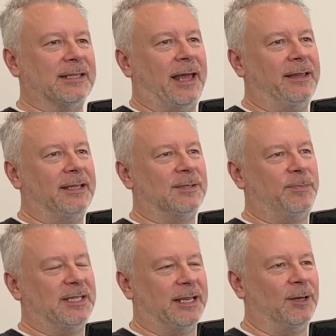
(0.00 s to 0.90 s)
that in this
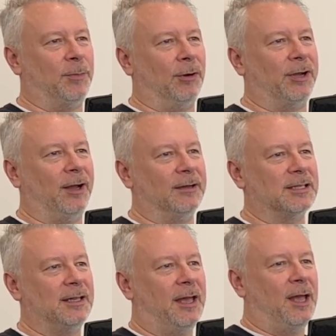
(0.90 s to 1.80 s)
particular podcast,